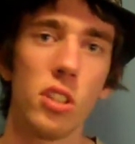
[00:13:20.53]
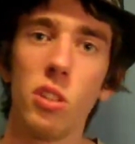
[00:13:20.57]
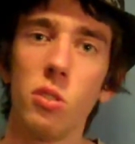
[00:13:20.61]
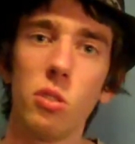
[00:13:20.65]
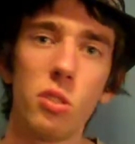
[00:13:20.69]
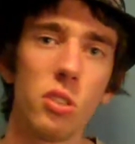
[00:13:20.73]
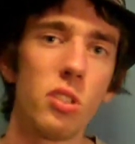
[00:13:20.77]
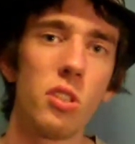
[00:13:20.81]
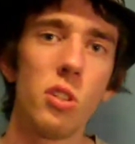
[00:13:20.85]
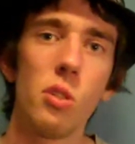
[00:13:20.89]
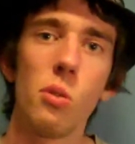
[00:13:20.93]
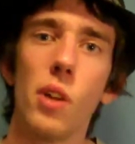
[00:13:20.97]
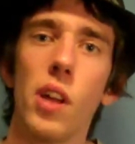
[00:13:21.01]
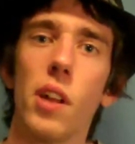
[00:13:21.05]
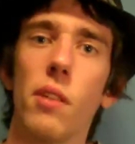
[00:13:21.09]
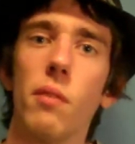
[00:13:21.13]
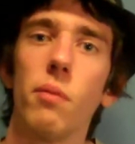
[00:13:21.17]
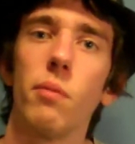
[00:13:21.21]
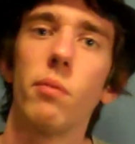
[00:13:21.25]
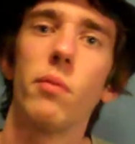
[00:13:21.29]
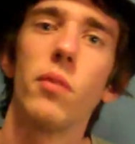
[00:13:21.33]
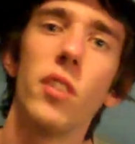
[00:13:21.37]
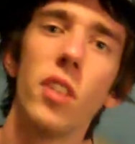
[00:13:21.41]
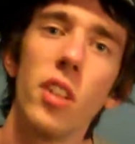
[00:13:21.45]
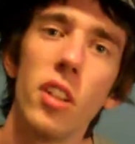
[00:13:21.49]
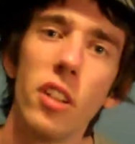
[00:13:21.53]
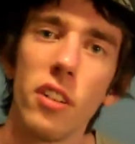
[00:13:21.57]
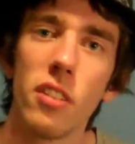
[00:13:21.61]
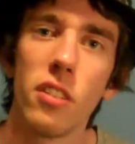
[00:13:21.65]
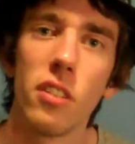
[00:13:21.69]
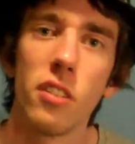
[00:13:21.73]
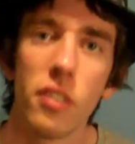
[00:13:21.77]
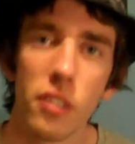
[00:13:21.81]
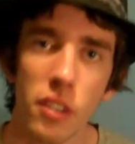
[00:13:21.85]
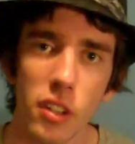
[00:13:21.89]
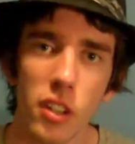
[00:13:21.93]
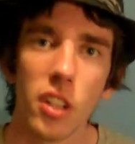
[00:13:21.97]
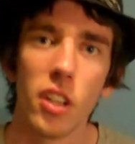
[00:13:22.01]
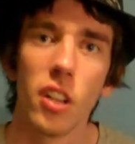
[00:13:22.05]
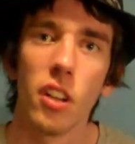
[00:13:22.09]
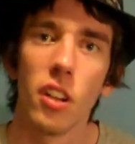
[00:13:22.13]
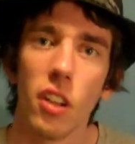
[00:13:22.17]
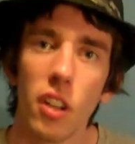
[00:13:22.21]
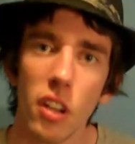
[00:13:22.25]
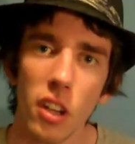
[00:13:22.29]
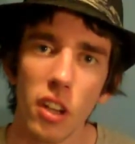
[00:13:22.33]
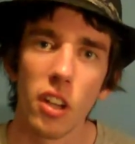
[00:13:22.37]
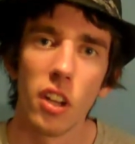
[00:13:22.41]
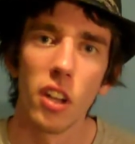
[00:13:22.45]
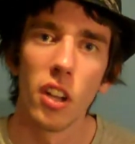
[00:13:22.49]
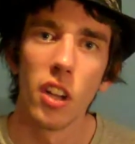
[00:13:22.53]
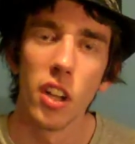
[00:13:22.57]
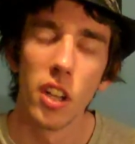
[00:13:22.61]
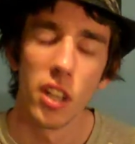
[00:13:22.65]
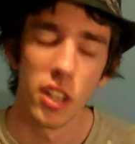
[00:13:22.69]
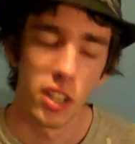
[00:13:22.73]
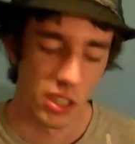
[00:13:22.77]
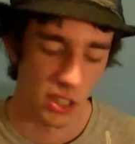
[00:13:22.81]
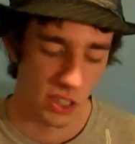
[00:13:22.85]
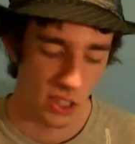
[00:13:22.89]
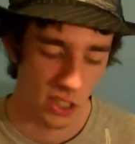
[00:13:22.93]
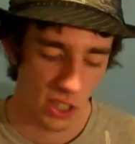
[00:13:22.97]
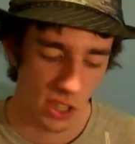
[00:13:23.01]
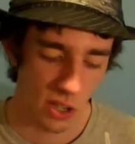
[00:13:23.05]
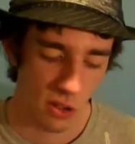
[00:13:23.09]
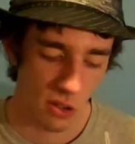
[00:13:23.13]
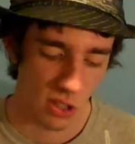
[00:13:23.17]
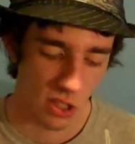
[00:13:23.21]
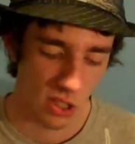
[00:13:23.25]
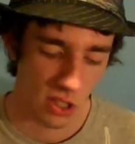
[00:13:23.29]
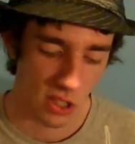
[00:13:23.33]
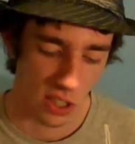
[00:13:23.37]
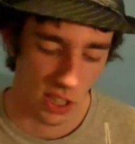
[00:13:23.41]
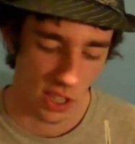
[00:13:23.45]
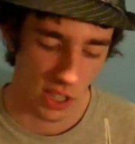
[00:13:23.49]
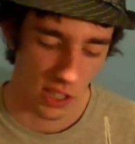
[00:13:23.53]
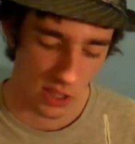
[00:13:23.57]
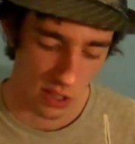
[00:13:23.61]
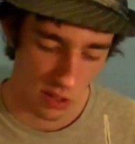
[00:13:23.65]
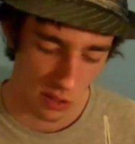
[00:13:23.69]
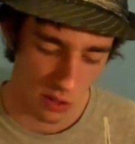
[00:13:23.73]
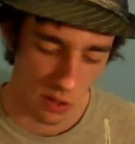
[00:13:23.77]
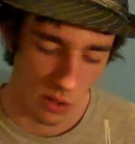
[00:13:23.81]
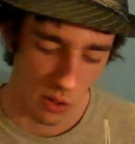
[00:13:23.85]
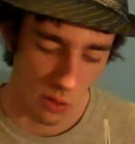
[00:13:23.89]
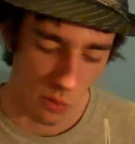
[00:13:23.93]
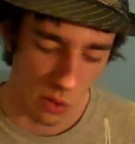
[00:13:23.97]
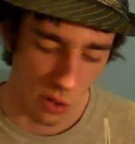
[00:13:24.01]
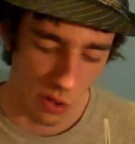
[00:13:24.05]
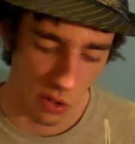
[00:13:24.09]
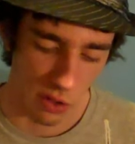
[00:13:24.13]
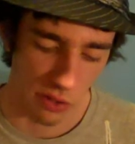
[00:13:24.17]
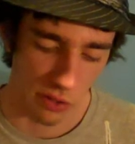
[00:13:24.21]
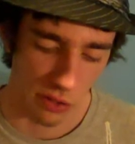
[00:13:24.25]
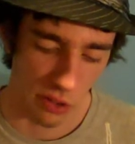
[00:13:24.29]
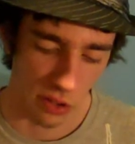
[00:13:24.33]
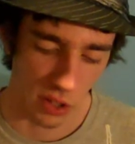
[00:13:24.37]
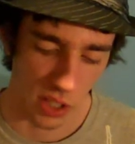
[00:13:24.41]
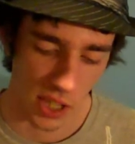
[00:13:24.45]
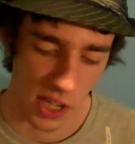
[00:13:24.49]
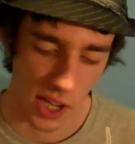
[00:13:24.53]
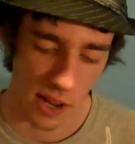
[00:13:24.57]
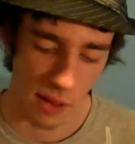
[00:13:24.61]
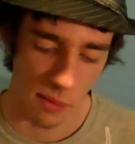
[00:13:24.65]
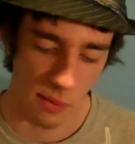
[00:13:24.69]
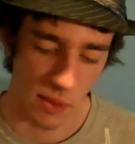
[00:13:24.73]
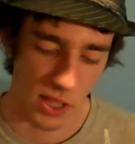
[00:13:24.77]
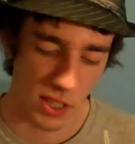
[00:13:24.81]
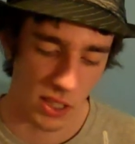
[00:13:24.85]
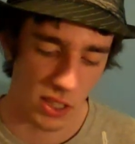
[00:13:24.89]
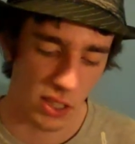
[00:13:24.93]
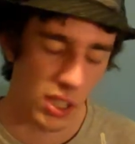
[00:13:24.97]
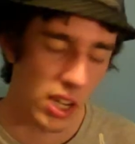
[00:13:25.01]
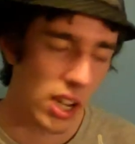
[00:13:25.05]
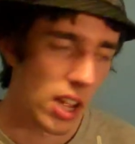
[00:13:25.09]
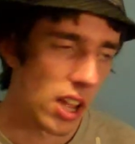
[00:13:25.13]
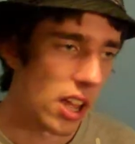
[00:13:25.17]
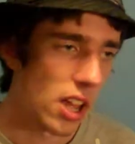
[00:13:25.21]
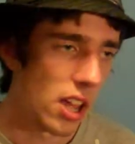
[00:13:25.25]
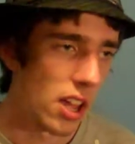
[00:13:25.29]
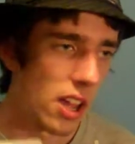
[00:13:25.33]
You'll just do it, and it's a wonderful game, this.